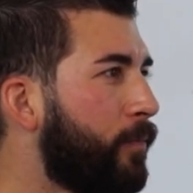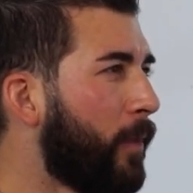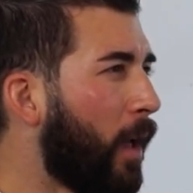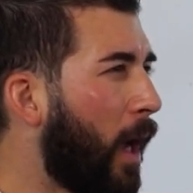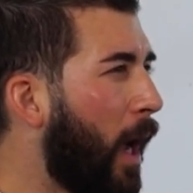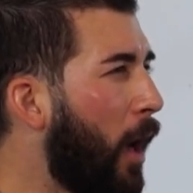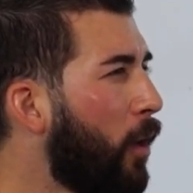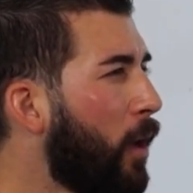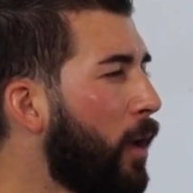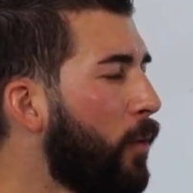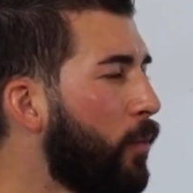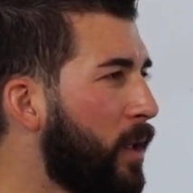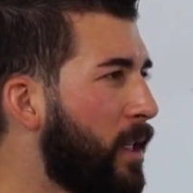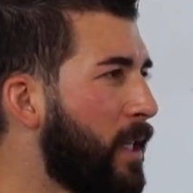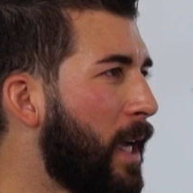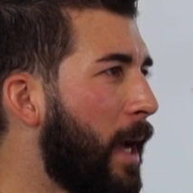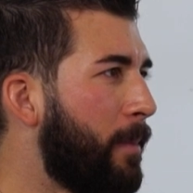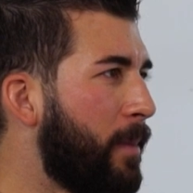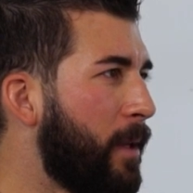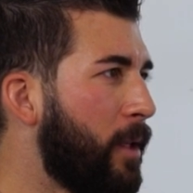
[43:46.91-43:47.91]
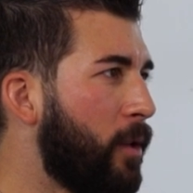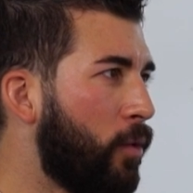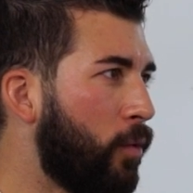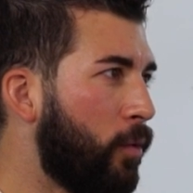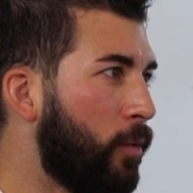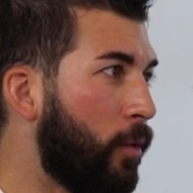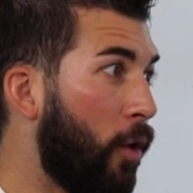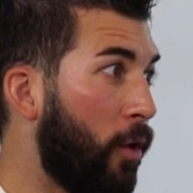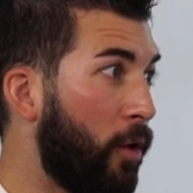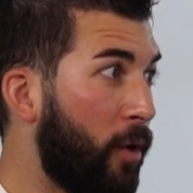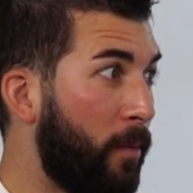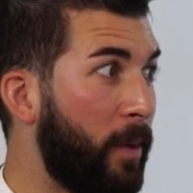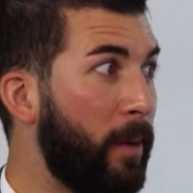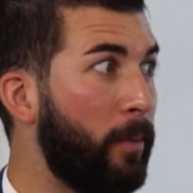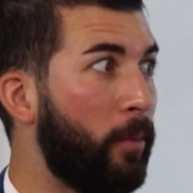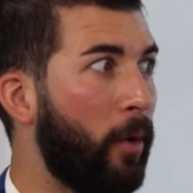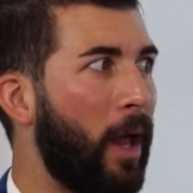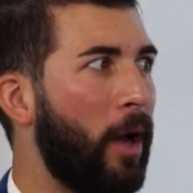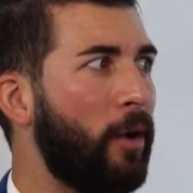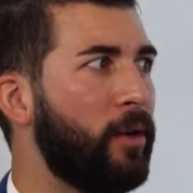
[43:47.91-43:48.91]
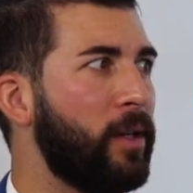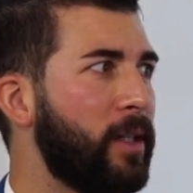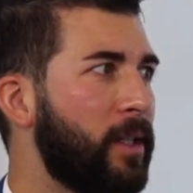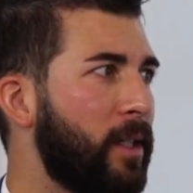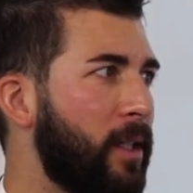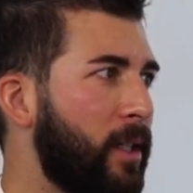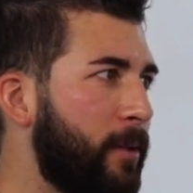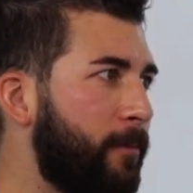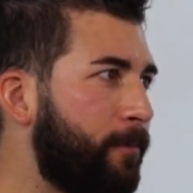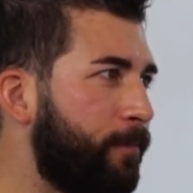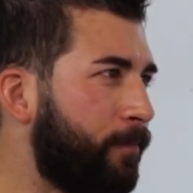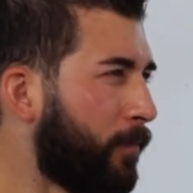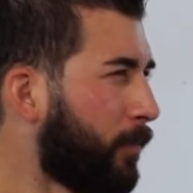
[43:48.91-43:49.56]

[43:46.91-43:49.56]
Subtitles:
How can we tap into other people's audiences?